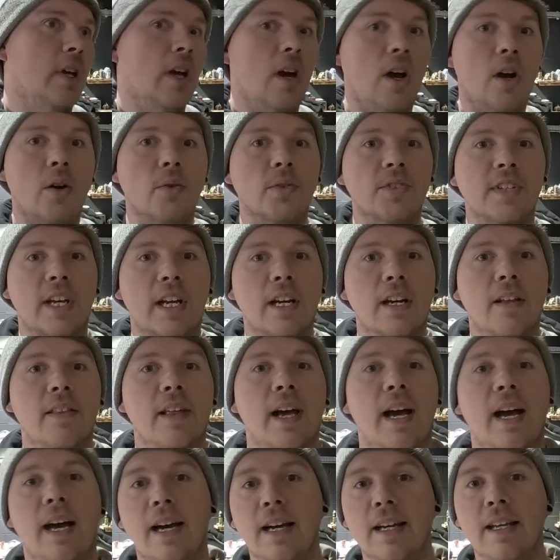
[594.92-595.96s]
wholesaler
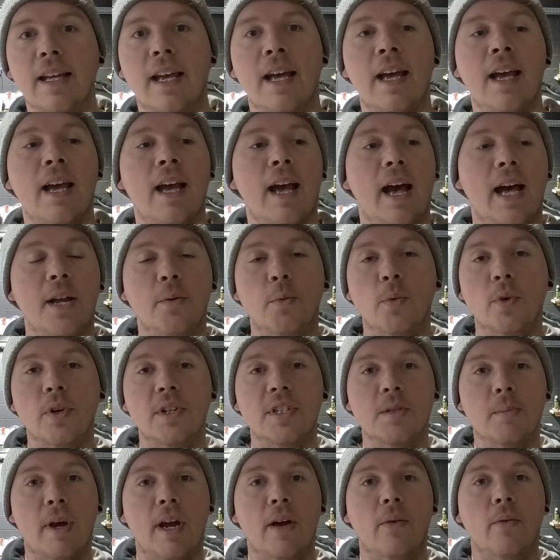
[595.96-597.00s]
that I had
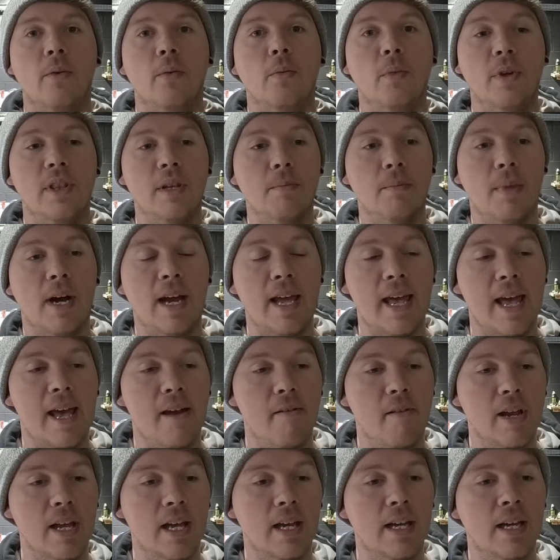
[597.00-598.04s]
words about within my
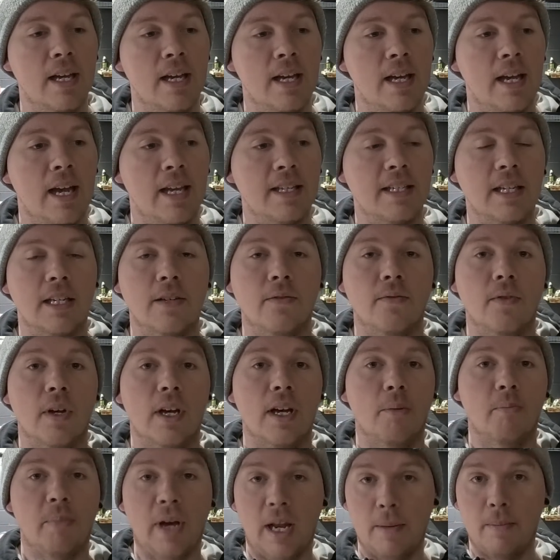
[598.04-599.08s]
area, instead
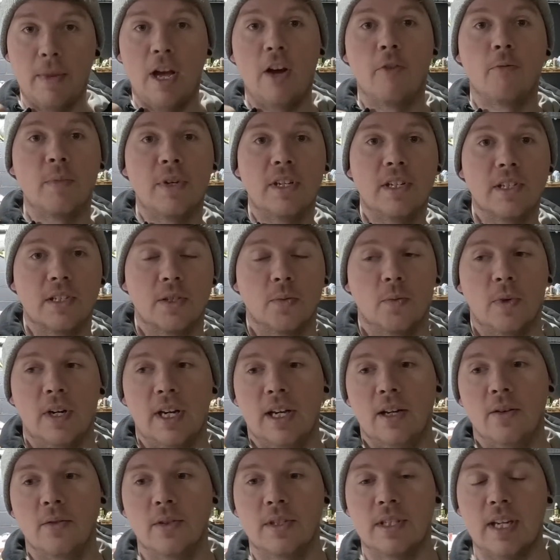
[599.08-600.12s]
of bad-mouthing me to someone
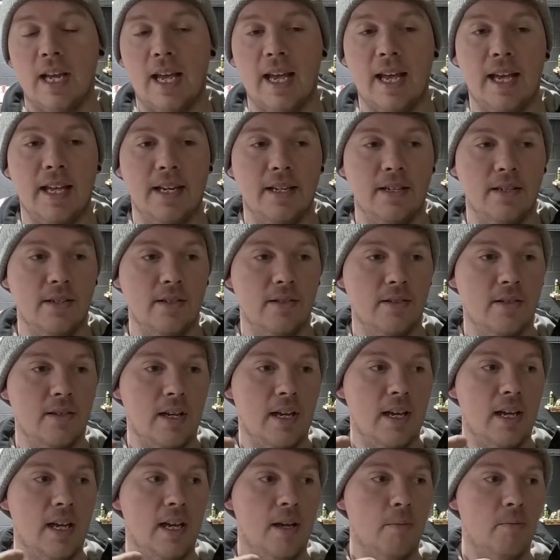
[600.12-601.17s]
else and
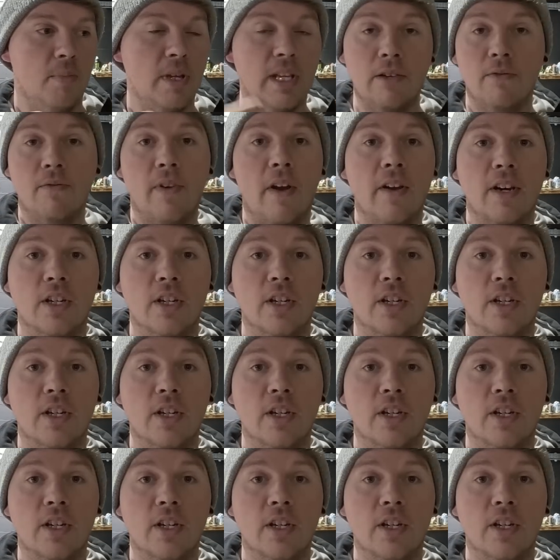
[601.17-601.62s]
being very